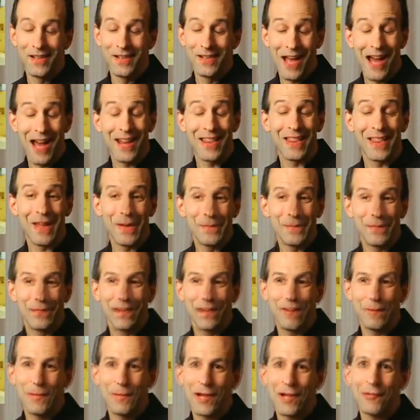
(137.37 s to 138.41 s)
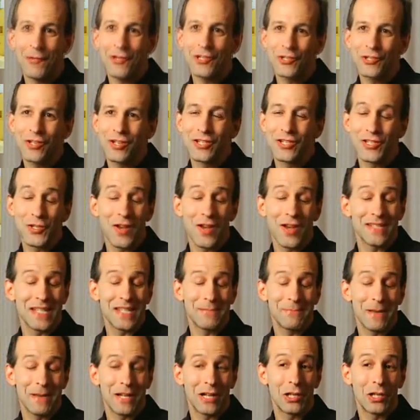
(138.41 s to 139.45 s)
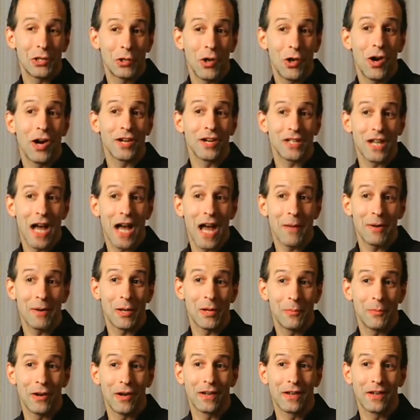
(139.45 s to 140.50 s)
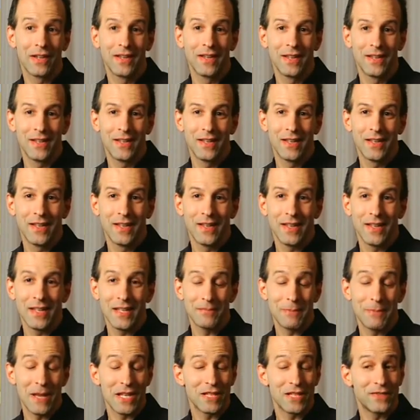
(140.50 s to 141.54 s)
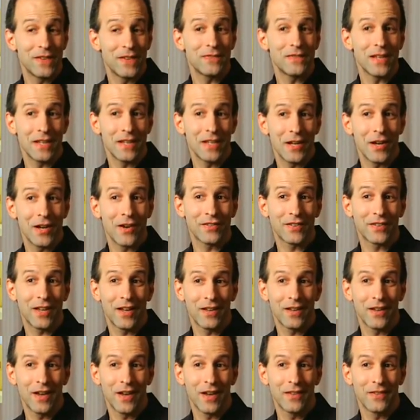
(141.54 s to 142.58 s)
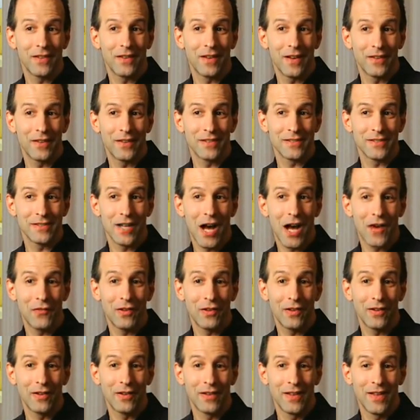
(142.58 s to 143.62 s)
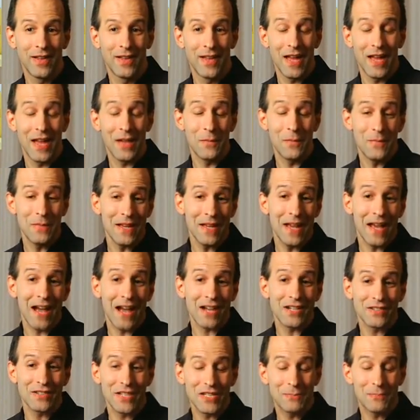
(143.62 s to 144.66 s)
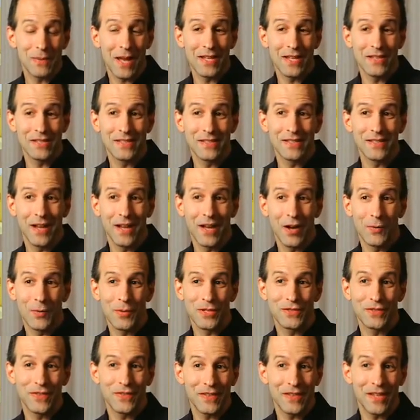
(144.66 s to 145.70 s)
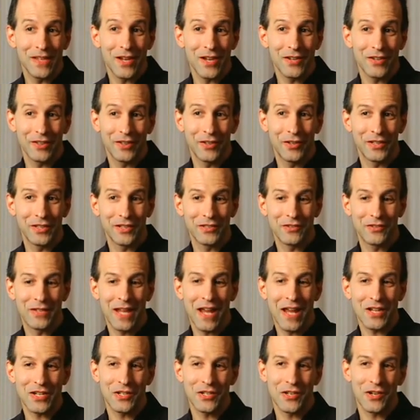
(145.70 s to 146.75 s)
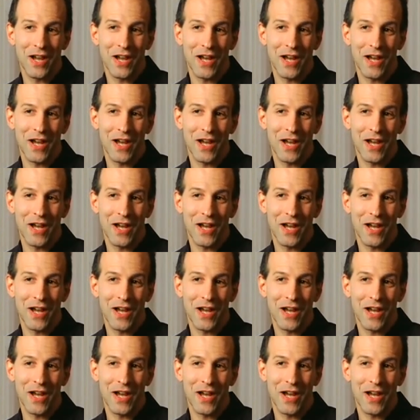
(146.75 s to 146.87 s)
A lot of them. Part of what Julian's doing is he's spending a long time on a book. He spends 15 years on, on, on his novel. And Mia actually spends almost 15 years on her dissertation.